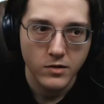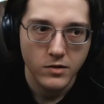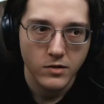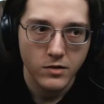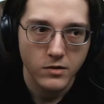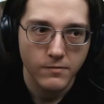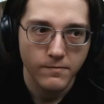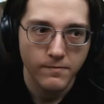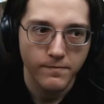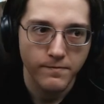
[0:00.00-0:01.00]

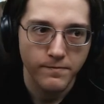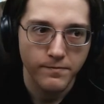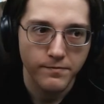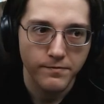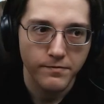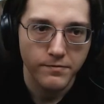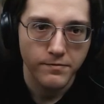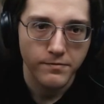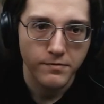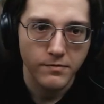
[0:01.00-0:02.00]

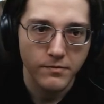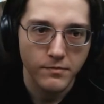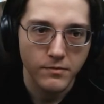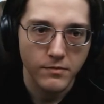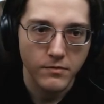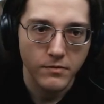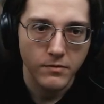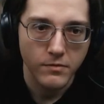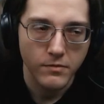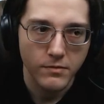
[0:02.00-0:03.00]

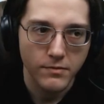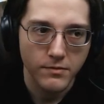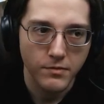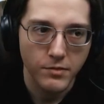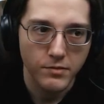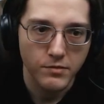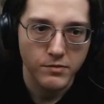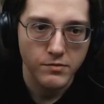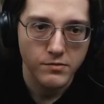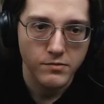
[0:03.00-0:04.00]

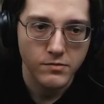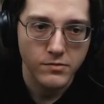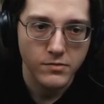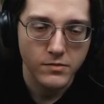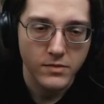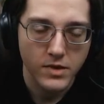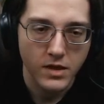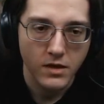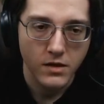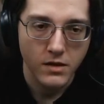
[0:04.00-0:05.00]

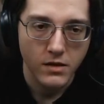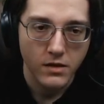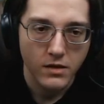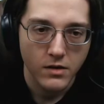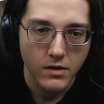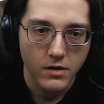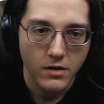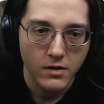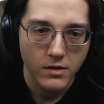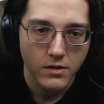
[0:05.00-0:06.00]

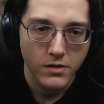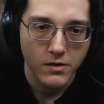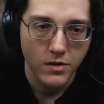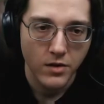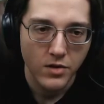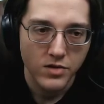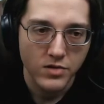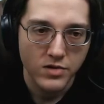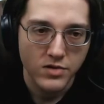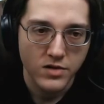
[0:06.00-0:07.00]

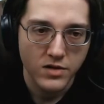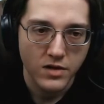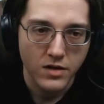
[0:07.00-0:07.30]
Nobody speaks.